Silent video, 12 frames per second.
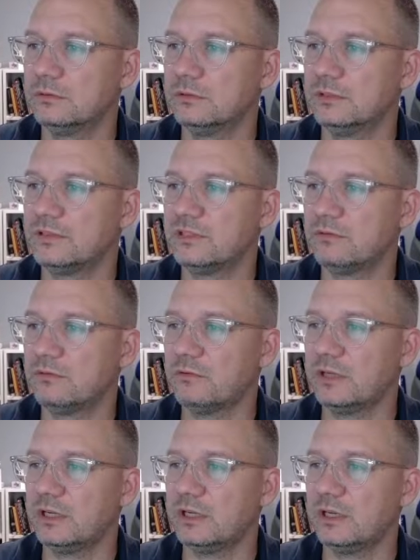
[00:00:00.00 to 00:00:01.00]
see what we're
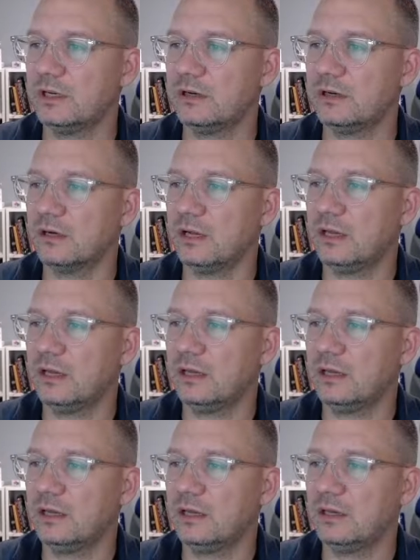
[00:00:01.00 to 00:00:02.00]
getting here.
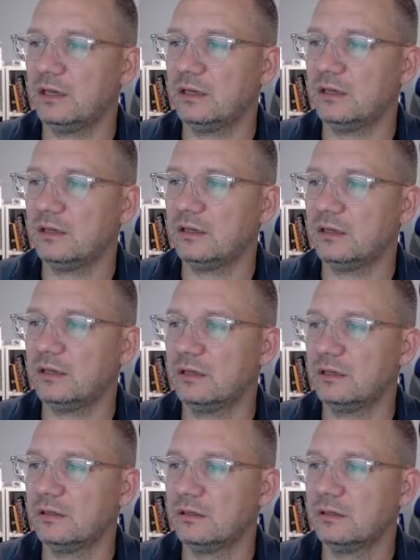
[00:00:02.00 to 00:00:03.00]
Ag
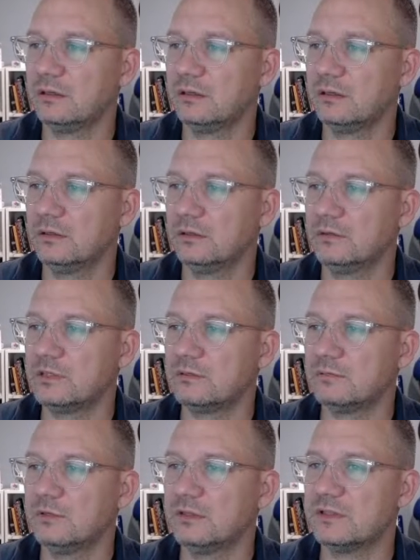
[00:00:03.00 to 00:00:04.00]

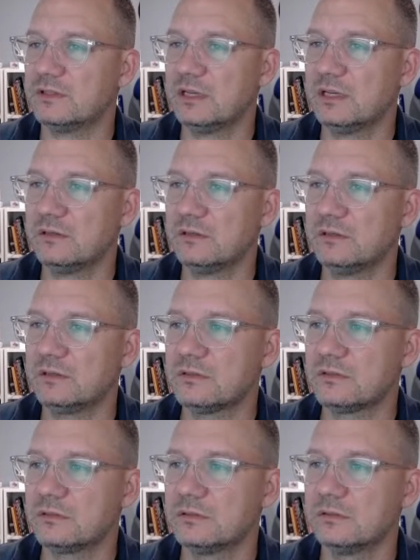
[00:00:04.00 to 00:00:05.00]
recent month
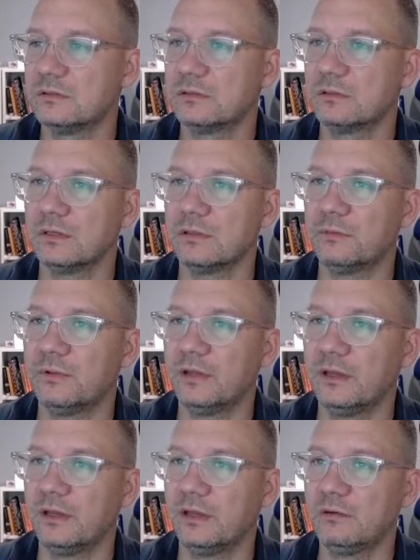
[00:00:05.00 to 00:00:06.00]
sales. Click
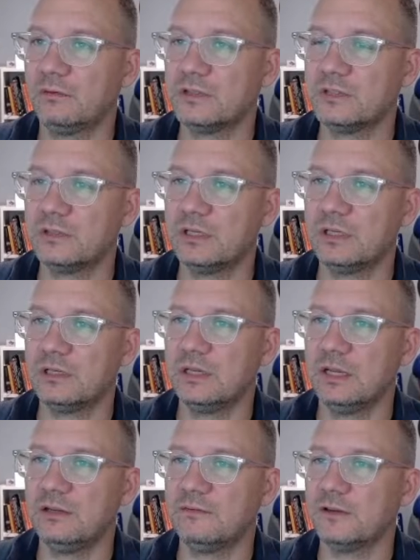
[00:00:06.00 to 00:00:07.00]
apply. We should get
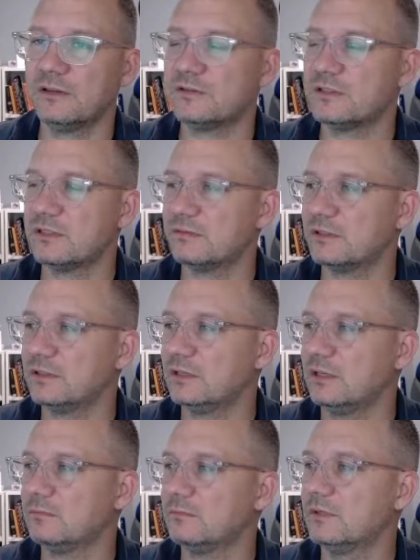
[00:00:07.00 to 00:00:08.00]
85.7.
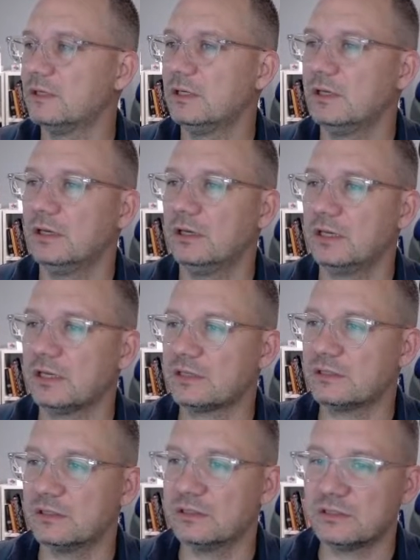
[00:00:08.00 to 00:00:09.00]
Yep.
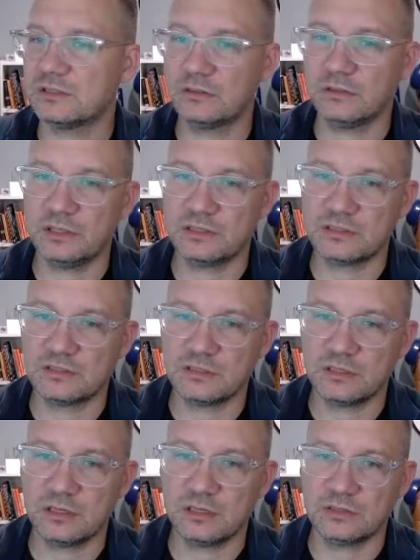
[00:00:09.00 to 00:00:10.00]
Excellent. So
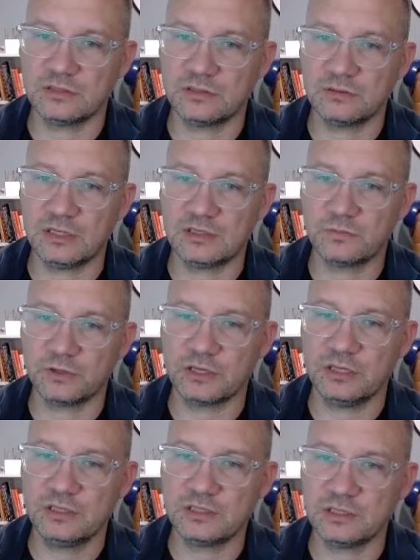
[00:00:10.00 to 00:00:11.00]
so that's
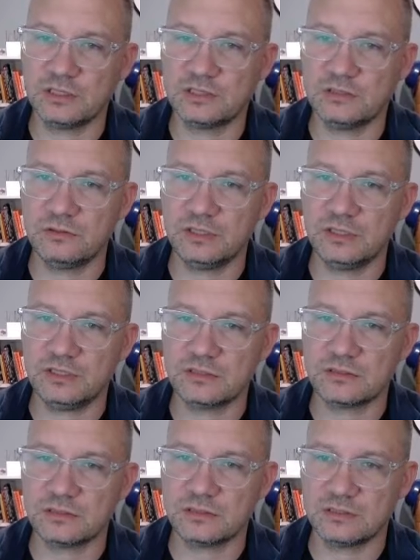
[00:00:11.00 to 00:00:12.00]
working. So let's do
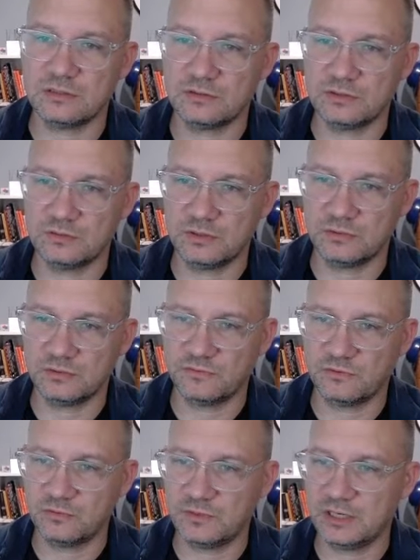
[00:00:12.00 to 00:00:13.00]
this. Let's do some number
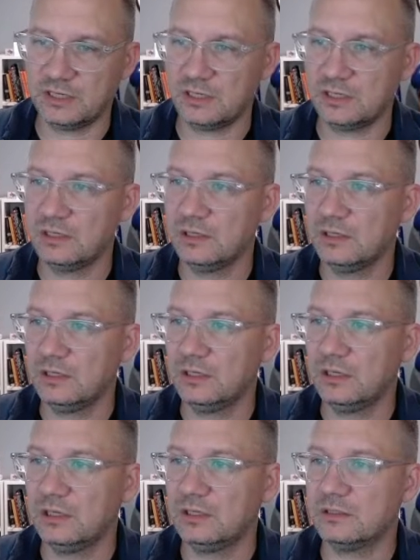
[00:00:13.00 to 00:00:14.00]
formatting,
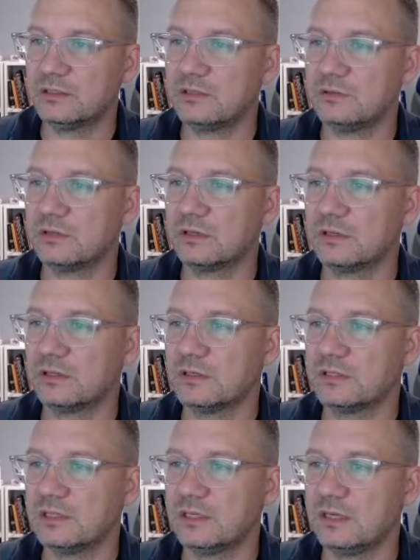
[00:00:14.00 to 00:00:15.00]
and let's do
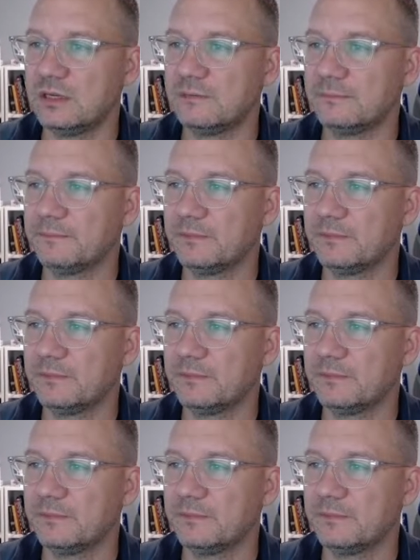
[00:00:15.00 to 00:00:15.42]
currency,